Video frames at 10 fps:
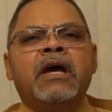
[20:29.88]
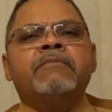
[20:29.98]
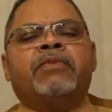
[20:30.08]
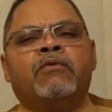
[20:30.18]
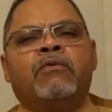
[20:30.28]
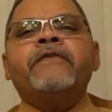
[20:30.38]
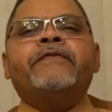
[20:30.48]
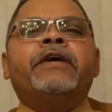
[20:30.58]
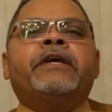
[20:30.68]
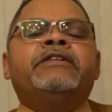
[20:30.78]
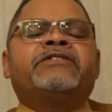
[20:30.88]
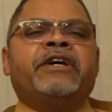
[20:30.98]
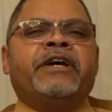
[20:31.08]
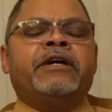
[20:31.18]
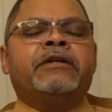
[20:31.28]
But one thing he
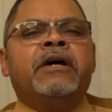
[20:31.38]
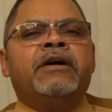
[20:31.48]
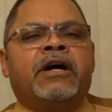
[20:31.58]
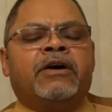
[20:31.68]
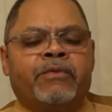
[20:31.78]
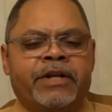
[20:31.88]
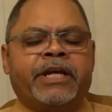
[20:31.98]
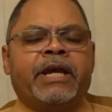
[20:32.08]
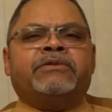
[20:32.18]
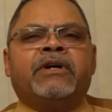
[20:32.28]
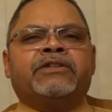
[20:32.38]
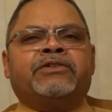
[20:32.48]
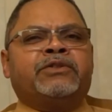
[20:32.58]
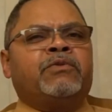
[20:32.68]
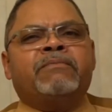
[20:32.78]
said when he came to our
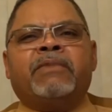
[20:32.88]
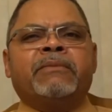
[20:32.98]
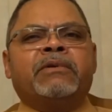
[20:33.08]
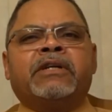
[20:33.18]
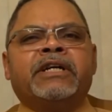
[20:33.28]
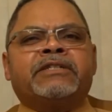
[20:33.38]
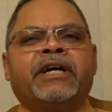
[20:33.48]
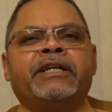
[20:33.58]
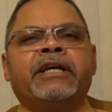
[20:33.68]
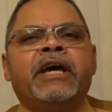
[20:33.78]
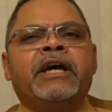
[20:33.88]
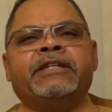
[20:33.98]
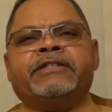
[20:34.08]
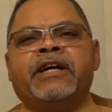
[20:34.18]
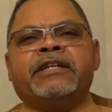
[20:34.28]
church one Bible class night,
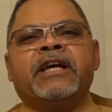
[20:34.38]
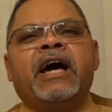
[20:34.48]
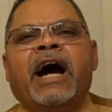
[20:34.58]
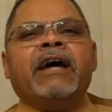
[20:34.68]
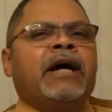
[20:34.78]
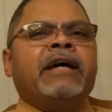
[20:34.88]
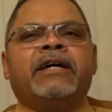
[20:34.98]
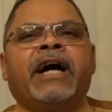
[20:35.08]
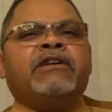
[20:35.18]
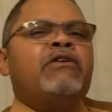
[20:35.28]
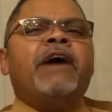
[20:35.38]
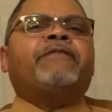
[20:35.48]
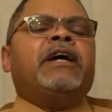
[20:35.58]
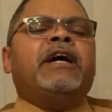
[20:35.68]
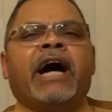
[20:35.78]
he says, I don't
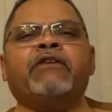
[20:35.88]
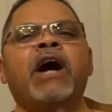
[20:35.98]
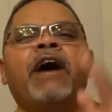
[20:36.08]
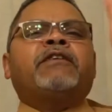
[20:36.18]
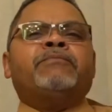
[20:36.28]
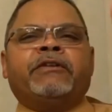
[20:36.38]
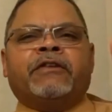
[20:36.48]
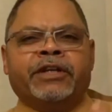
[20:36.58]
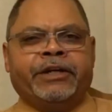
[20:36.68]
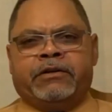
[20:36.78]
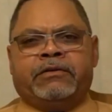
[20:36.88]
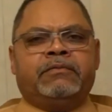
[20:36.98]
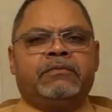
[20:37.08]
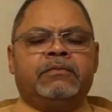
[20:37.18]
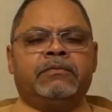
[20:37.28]
have to be the leader.
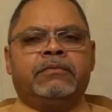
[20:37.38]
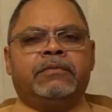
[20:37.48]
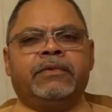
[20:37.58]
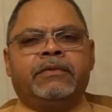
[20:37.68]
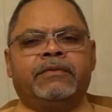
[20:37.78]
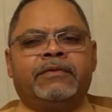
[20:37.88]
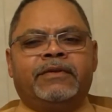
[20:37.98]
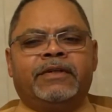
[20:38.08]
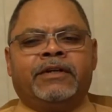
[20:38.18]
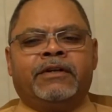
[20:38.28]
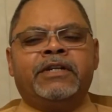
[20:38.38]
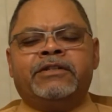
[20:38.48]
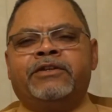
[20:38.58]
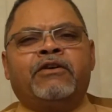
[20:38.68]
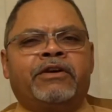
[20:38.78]
You know,
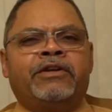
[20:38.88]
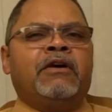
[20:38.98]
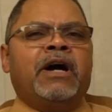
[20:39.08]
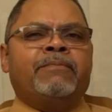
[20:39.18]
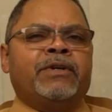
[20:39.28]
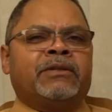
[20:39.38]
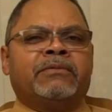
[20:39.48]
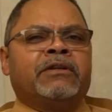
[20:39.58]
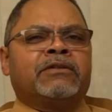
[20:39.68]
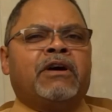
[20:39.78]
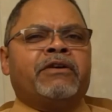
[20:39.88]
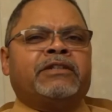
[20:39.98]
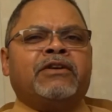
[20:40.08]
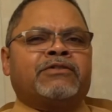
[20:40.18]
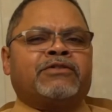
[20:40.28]
you know how Bishop Little talk. He
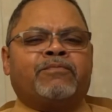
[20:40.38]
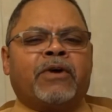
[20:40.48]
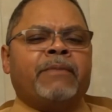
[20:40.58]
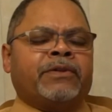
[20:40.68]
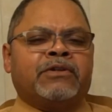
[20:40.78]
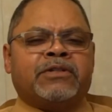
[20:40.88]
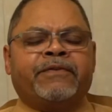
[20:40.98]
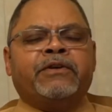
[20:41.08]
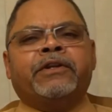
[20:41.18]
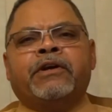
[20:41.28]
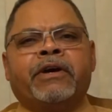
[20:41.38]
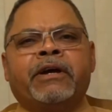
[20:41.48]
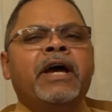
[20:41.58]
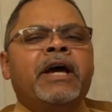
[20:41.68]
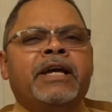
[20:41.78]
talks so proper. Those of you that know
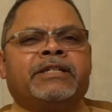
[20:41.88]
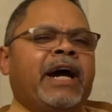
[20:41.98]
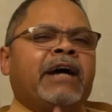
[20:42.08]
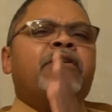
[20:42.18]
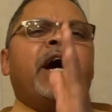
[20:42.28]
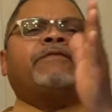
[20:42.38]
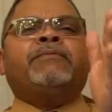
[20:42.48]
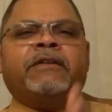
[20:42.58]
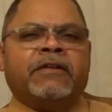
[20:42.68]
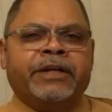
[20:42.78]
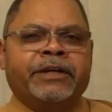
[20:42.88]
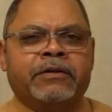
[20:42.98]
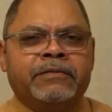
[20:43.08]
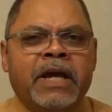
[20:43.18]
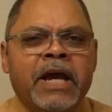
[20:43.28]
him, he said, I don't have to be the leader.
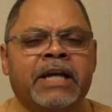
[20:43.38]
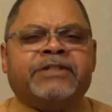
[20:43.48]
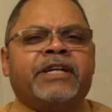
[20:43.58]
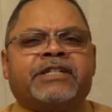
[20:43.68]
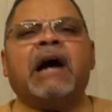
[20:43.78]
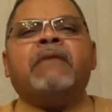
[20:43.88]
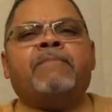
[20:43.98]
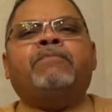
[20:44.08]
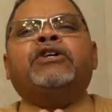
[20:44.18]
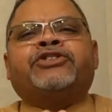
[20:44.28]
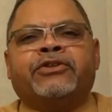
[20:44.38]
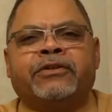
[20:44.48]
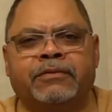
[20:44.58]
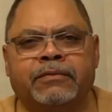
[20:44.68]
He says, I'm a pusher.